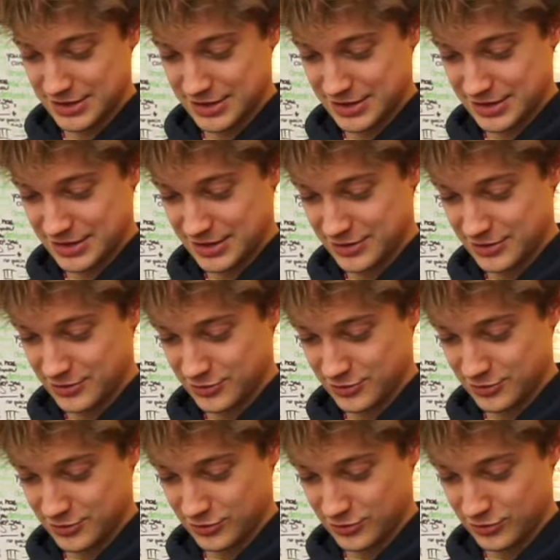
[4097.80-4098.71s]

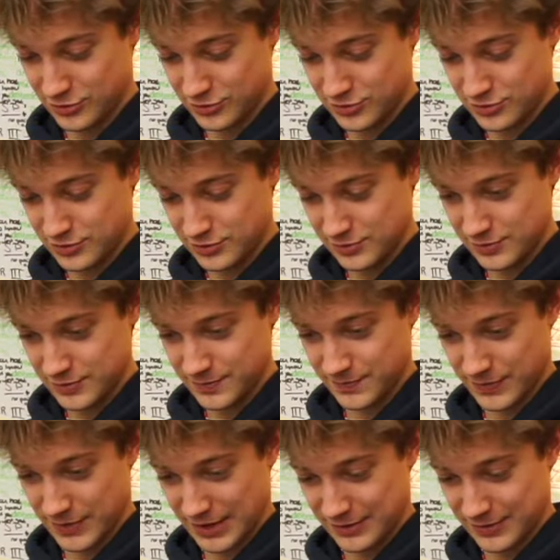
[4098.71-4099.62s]
Hello.
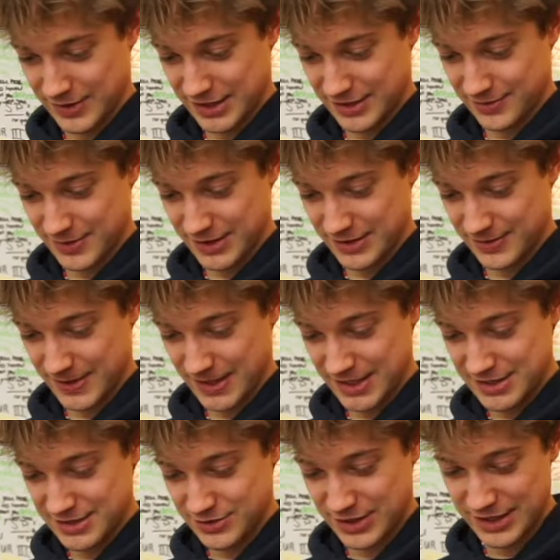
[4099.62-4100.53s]

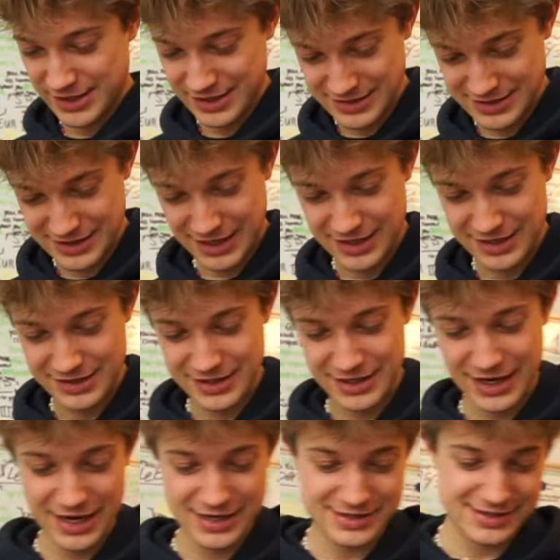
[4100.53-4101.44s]
Wait. Okay, these are like the
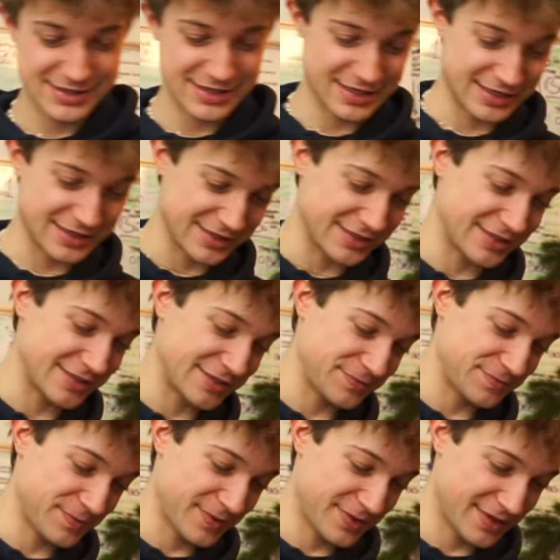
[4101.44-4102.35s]
last seconds.
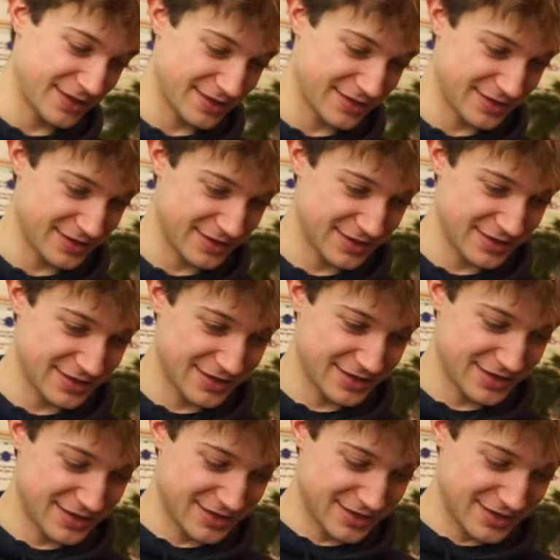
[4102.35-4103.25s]

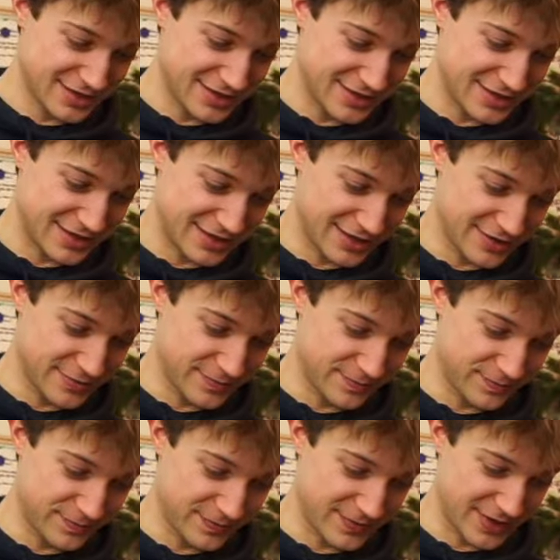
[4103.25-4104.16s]

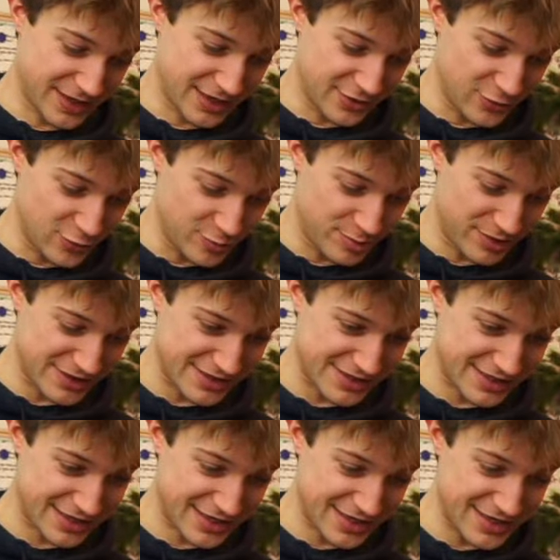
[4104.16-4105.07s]
Damn. Hello,
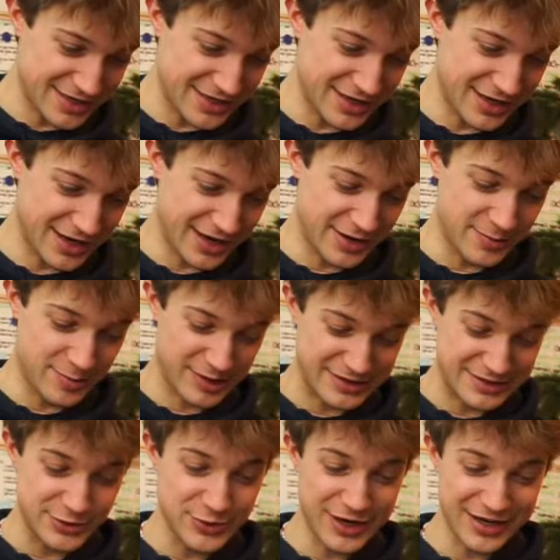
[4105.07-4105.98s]
Pascal. Hey,
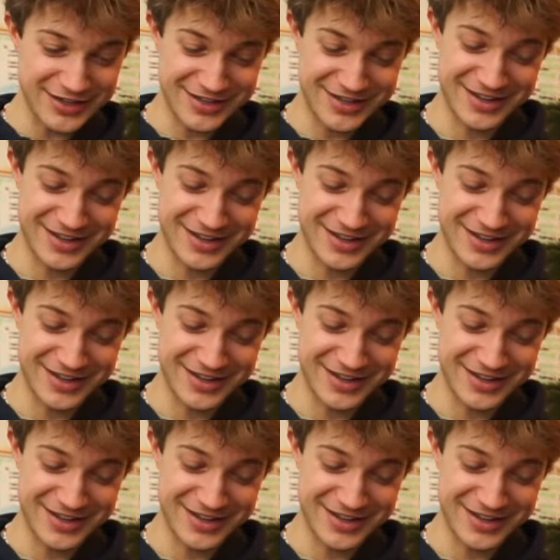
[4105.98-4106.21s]
but you get.